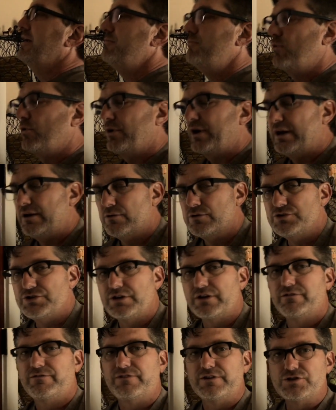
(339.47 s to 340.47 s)
and more
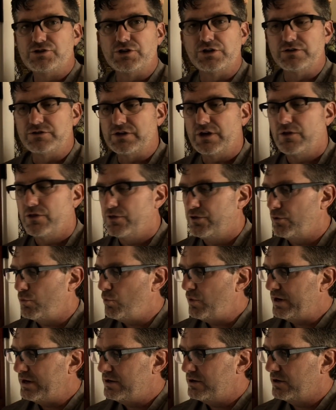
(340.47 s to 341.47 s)
energy efficient the
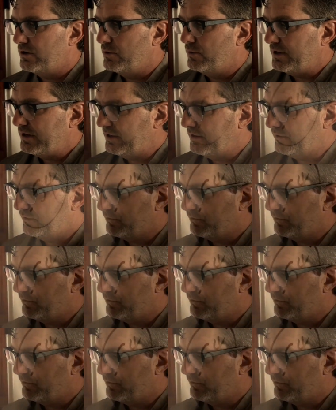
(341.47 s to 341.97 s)
window is.